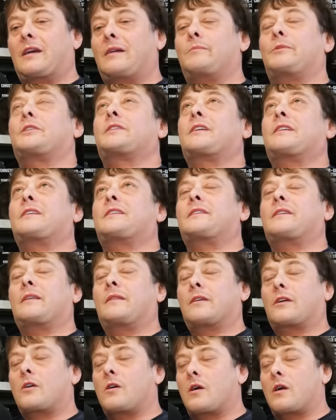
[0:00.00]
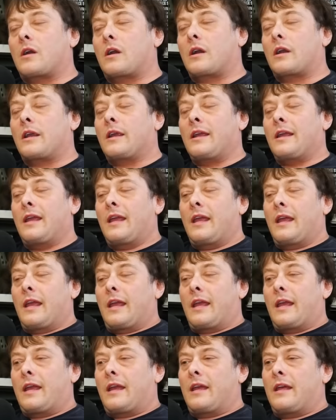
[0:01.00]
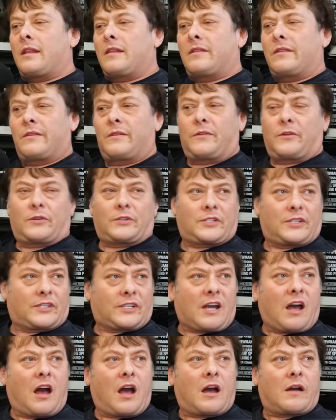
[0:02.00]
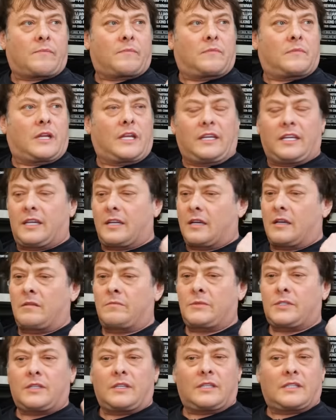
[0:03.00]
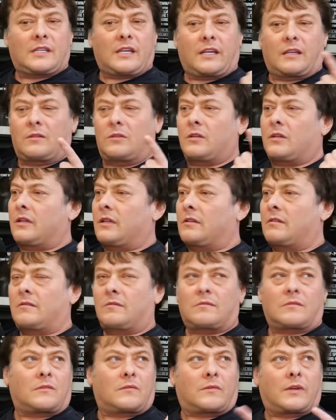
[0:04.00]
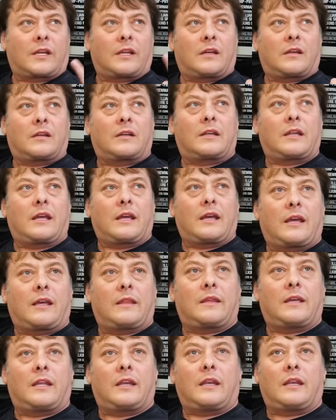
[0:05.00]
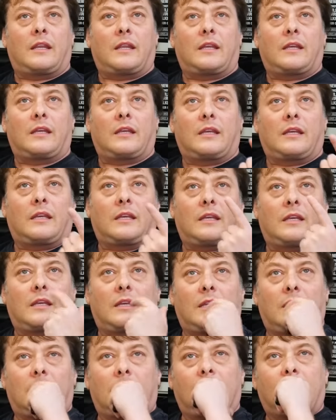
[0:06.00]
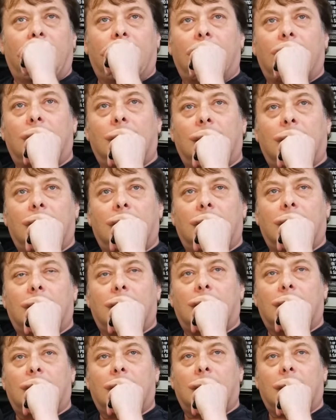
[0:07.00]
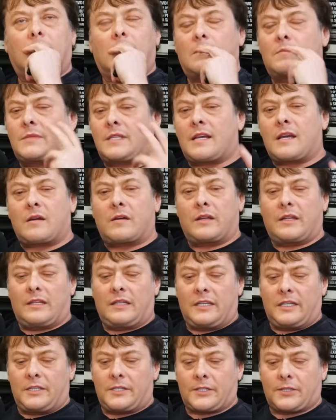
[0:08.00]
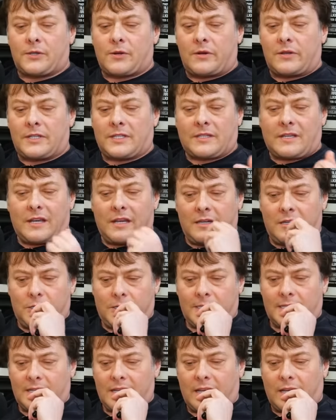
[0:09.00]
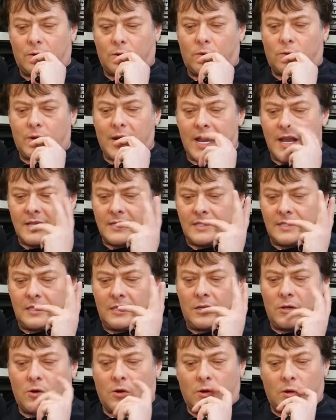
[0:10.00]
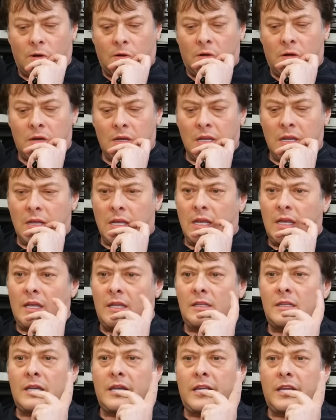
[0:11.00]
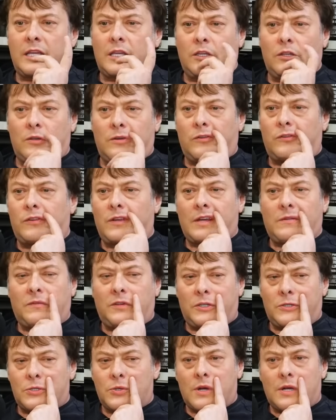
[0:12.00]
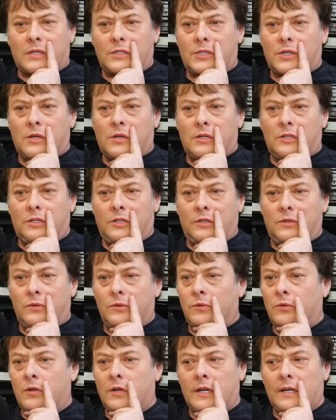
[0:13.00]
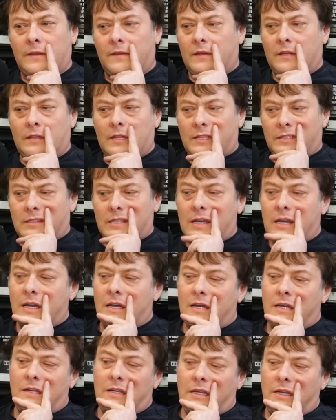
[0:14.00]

I'm just going to sit in the car. And there's this cop, and he comes and he's like looking around, and then he comes out and he starts kind of just like harassing her and like, you know, do you have any drugs on you or anything like that?